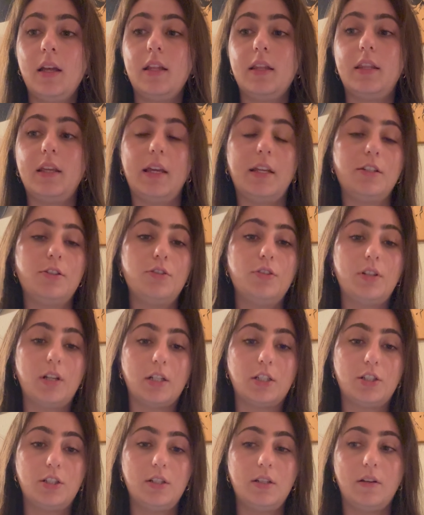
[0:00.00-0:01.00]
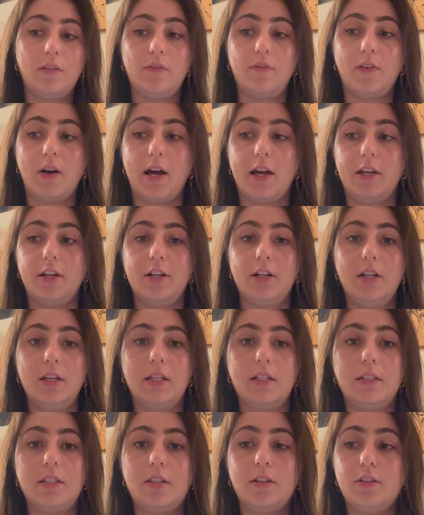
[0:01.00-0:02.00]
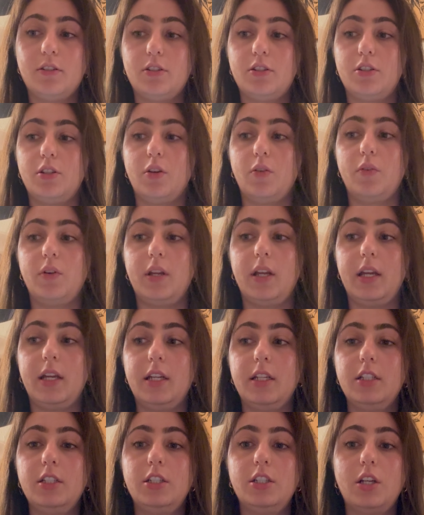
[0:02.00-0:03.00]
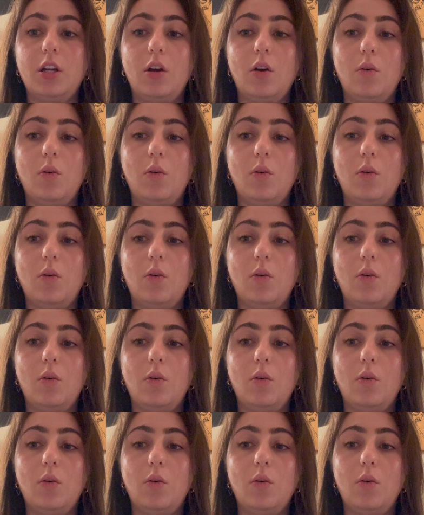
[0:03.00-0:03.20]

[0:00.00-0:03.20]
The introduction of fire into the Stone Age